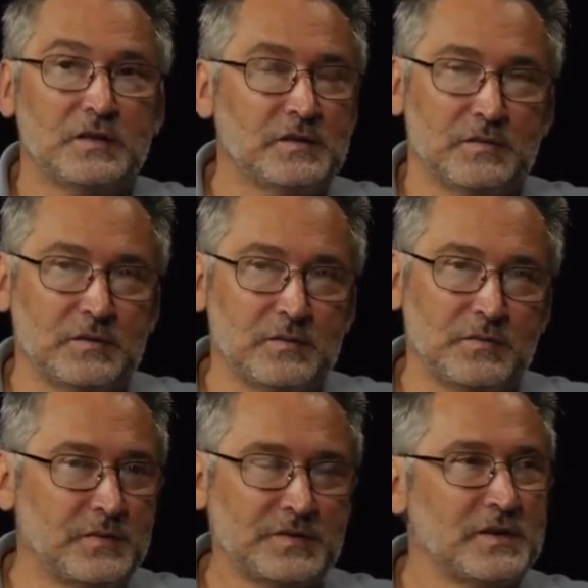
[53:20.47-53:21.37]

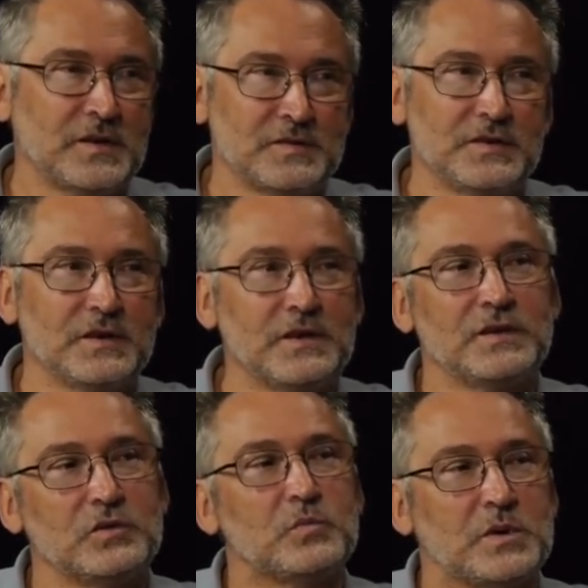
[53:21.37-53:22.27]
If it's a healthy
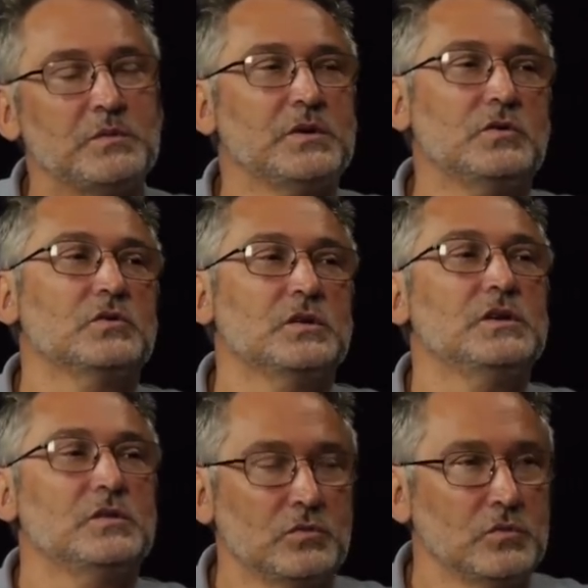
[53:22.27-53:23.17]
kid, you probably don't
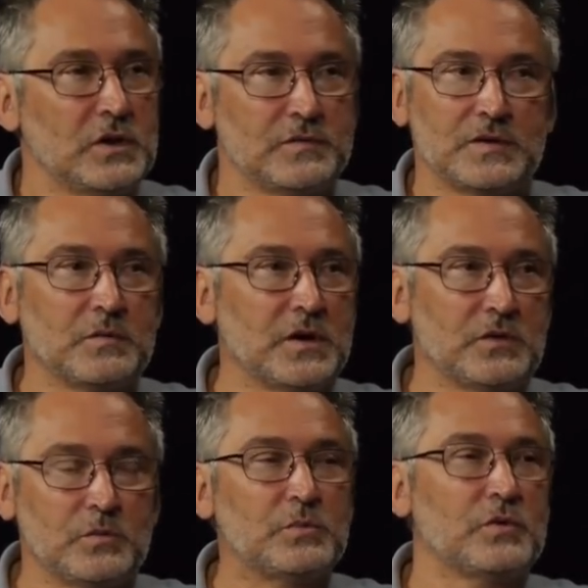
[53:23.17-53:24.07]
need to have some
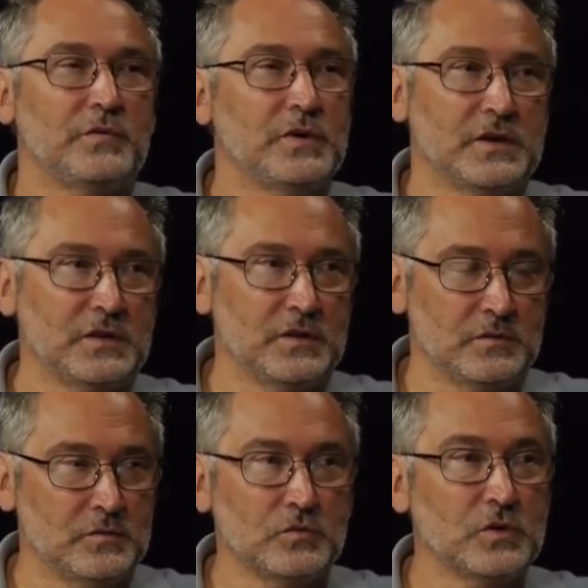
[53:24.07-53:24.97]
kind of prophylactic
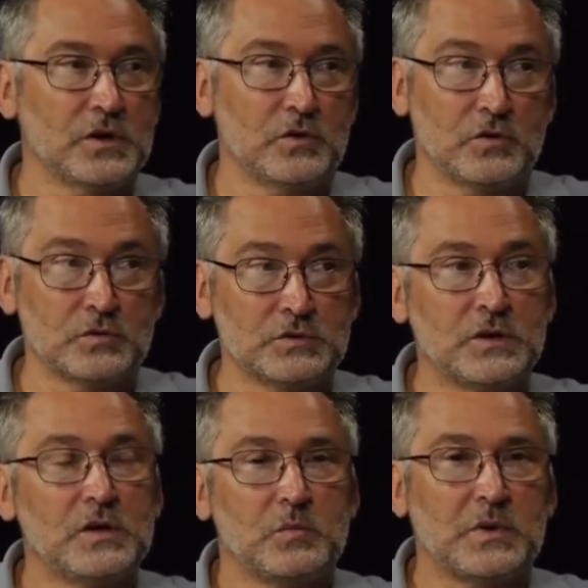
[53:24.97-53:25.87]
glucan dose.
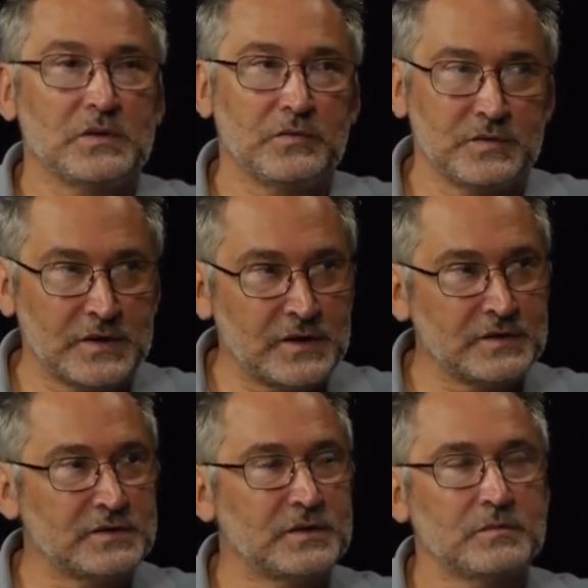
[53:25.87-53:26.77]
But if there
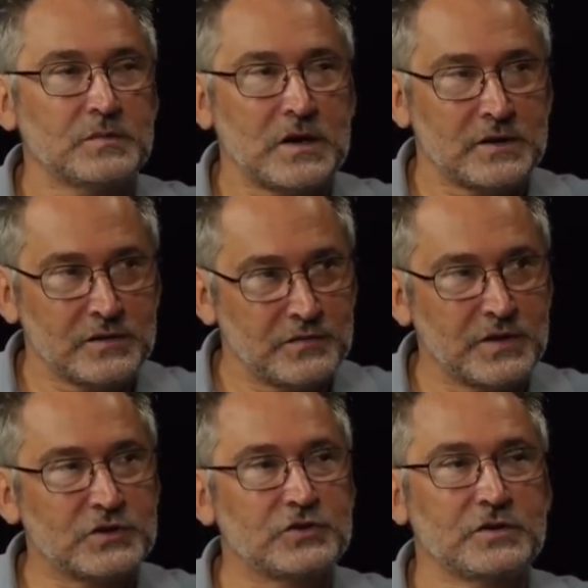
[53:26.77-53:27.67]
is ear
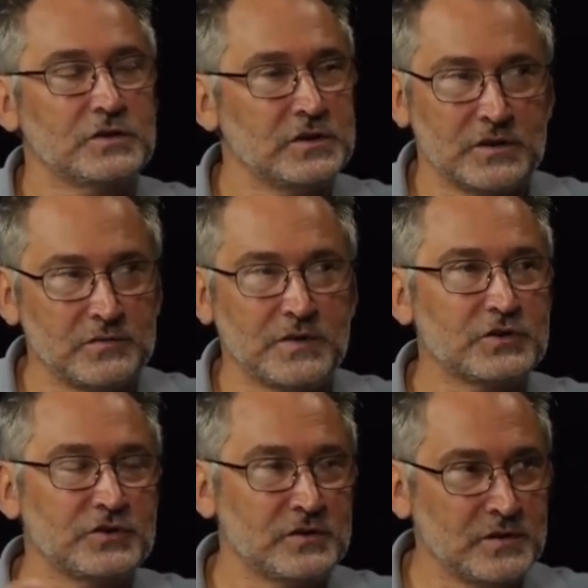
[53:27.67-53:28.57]

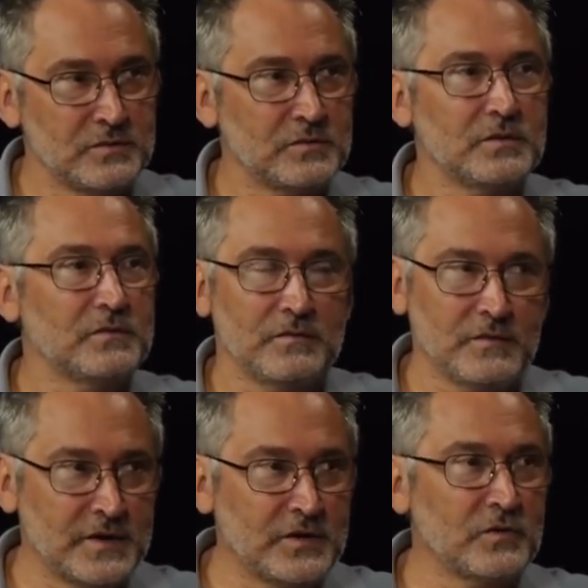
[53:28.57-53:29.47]
infection,
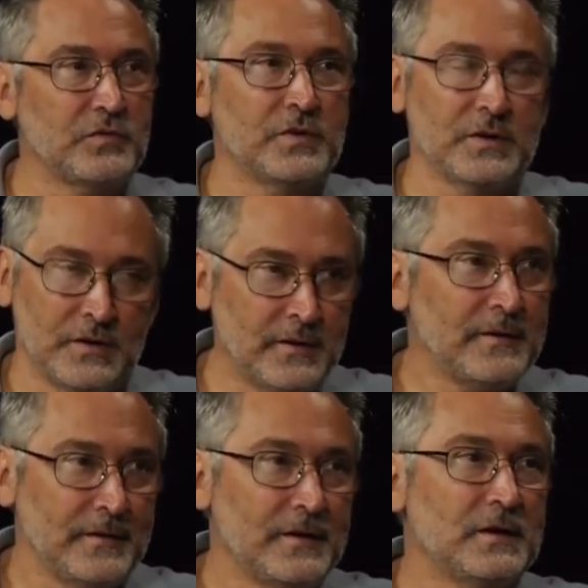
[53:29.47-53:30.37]
very often
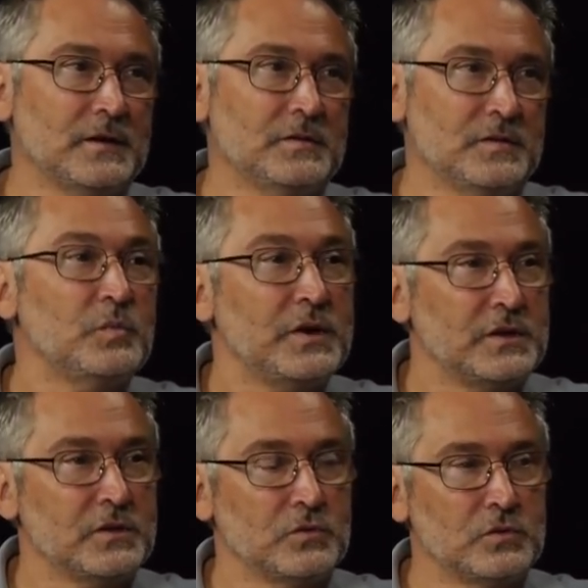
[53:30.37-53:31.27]
it's
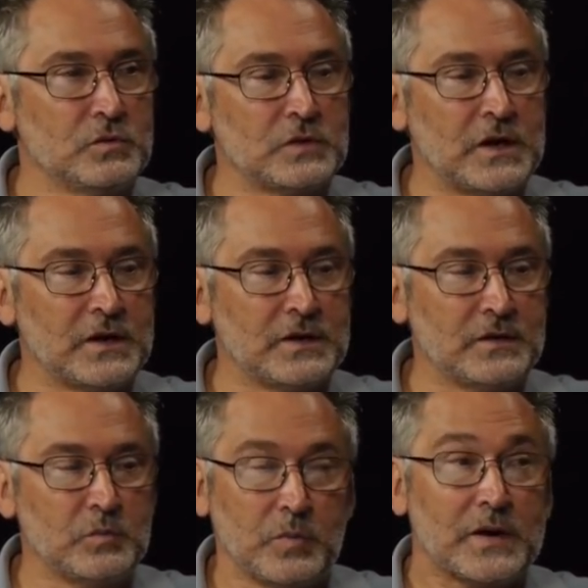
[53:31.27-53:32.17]
better to try
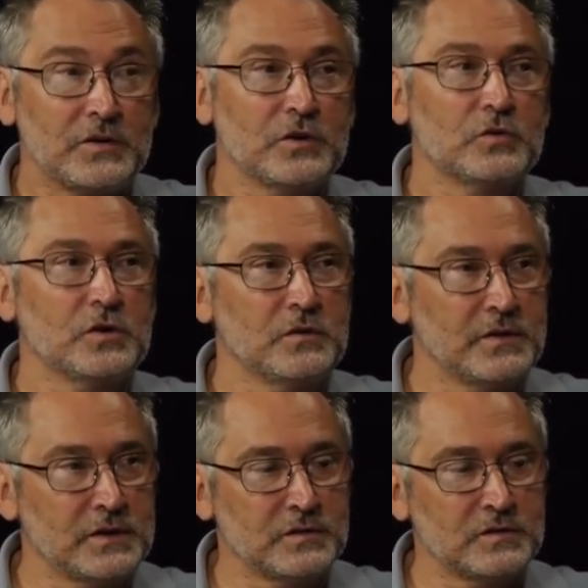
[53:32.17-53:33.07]
it, particularly
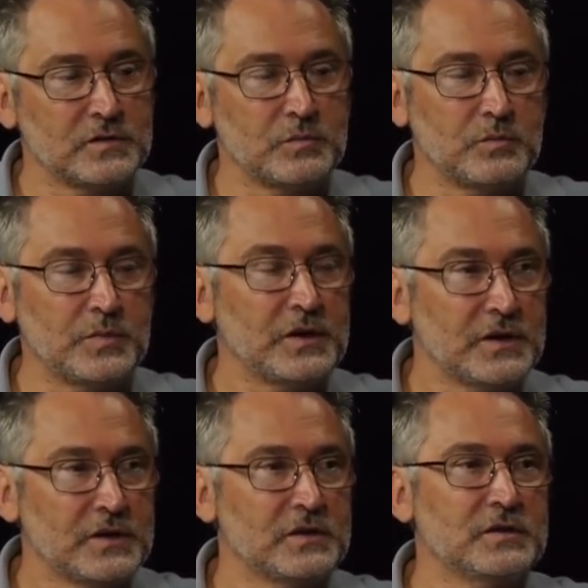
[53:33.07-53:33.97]
when the
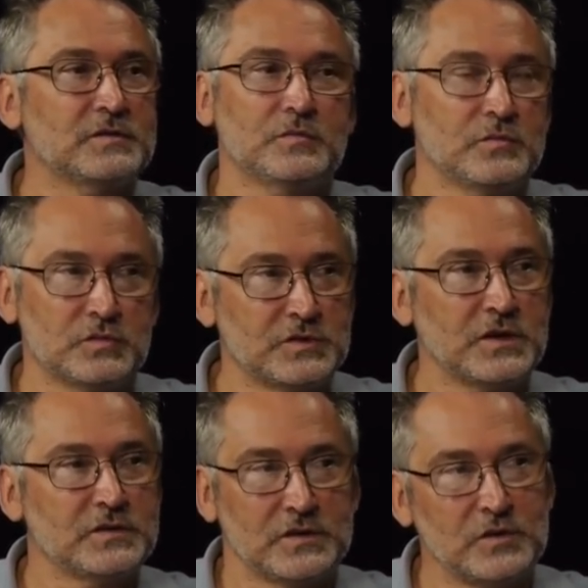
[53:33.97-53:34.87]
pediatrist would
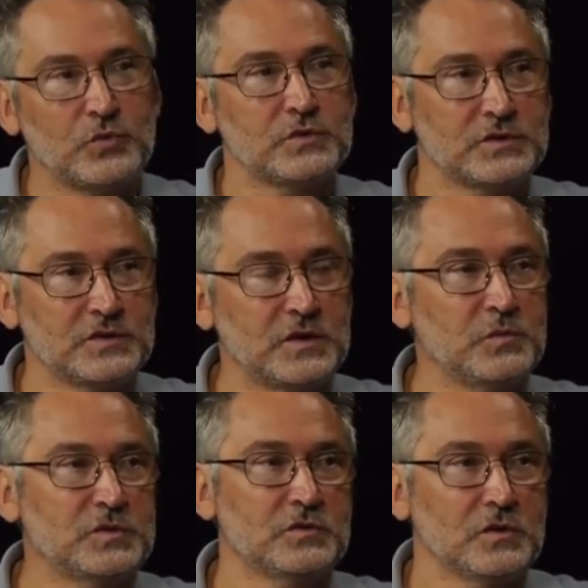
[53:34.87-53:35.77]
say that the immune
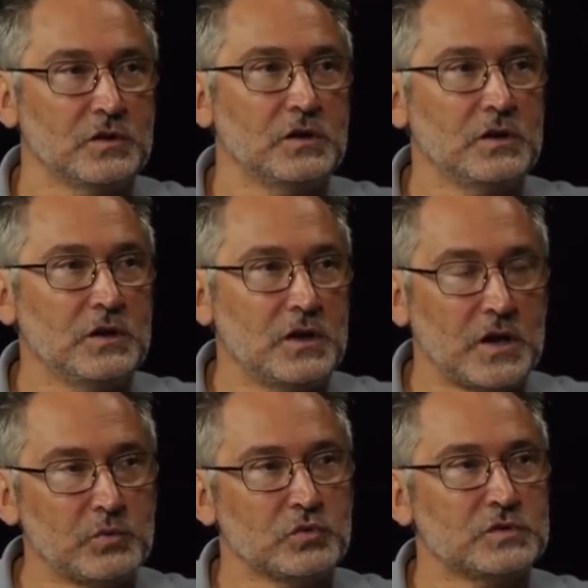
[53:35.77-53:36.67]
system is not
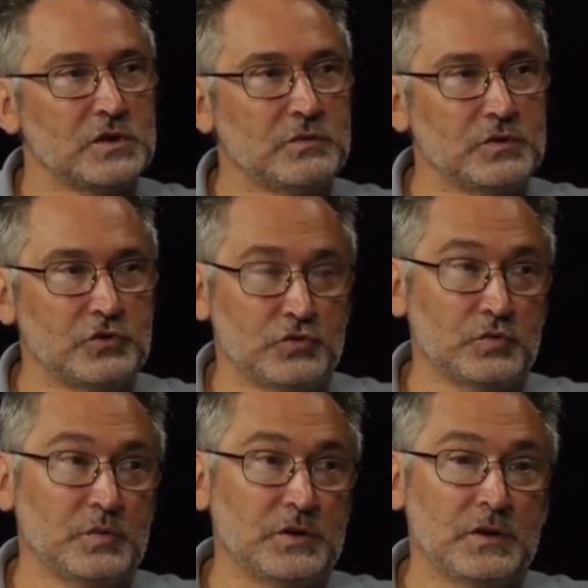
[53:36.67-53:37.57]
up to the level it
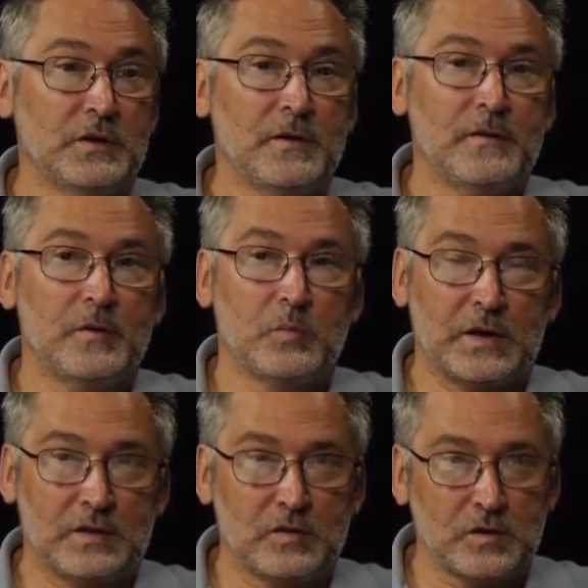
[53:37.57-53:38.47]
should be.
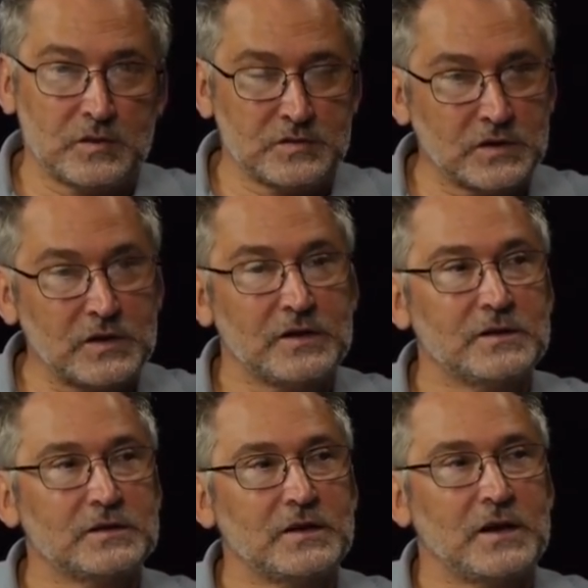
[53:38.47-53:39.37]
But the
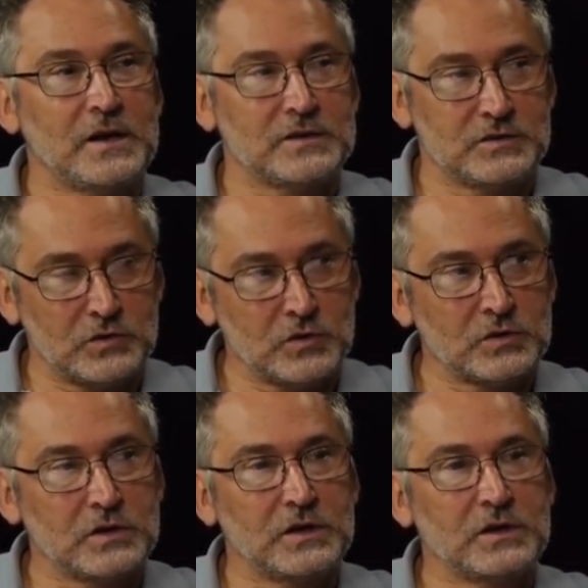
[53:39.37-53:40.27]
clinical trials
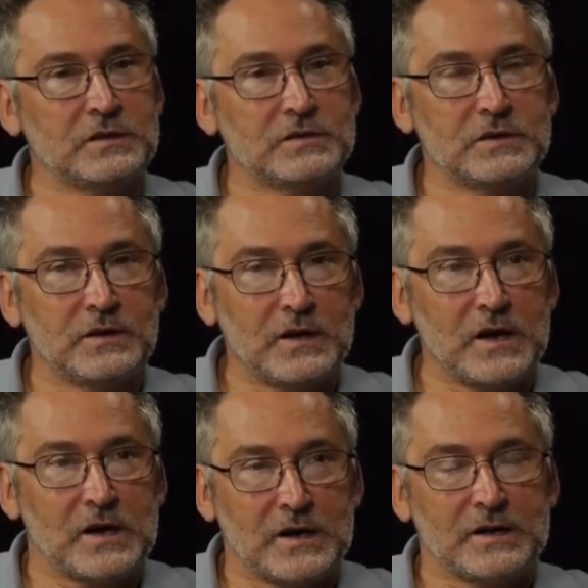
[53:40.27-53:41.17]
on kids
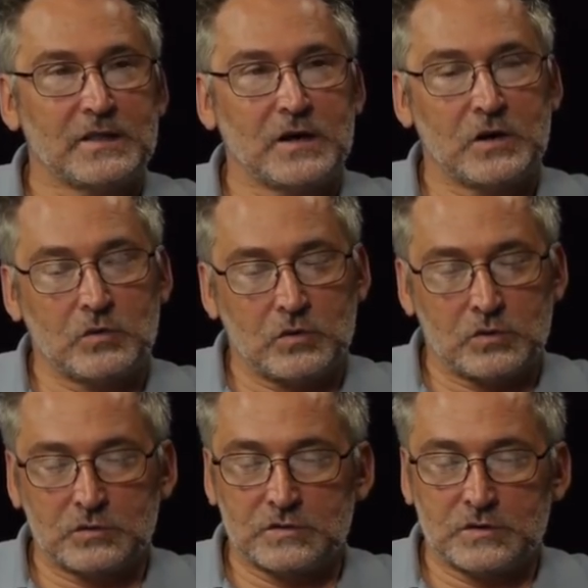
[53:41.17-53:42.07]
are right now
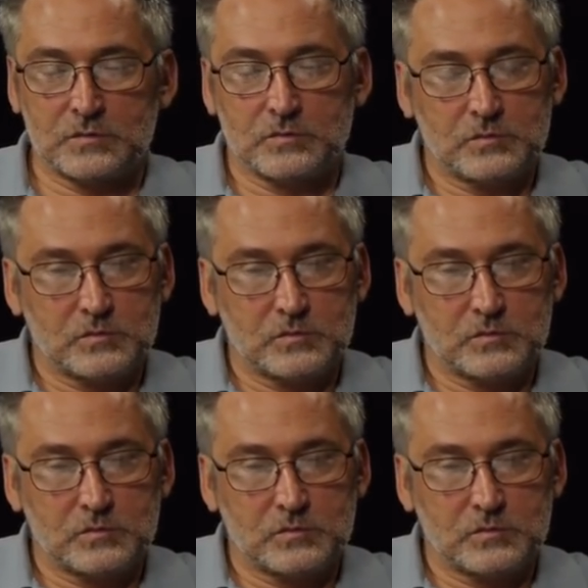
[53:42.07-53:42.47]
on the